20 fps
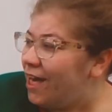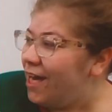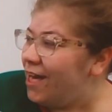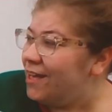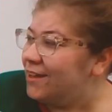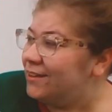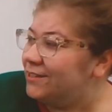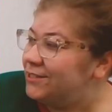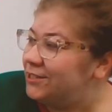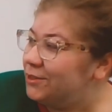
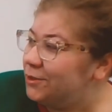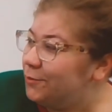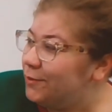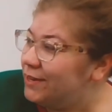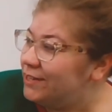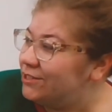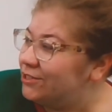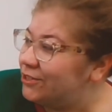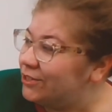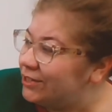On to the
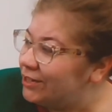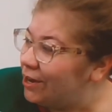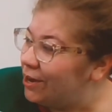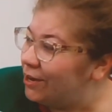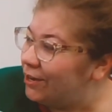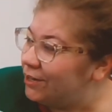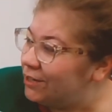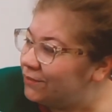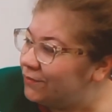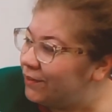winter
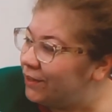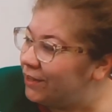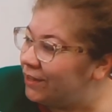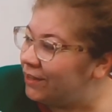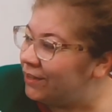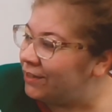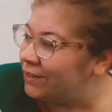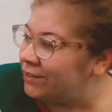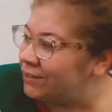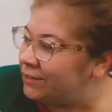
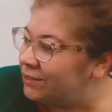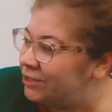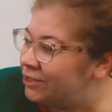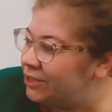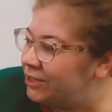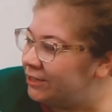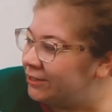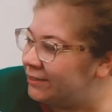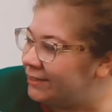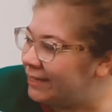carnival,
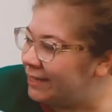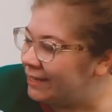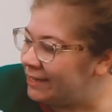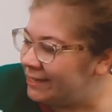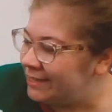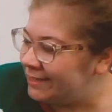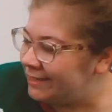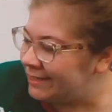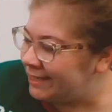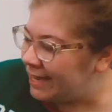cheered
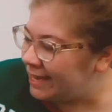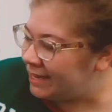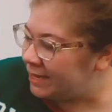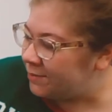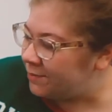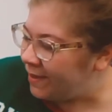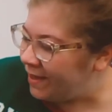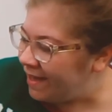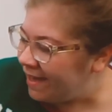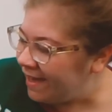kitties
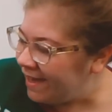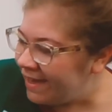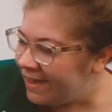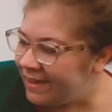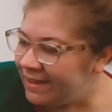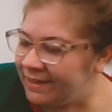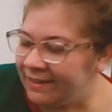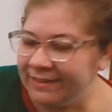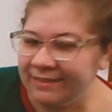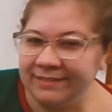sledding
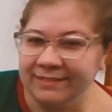by.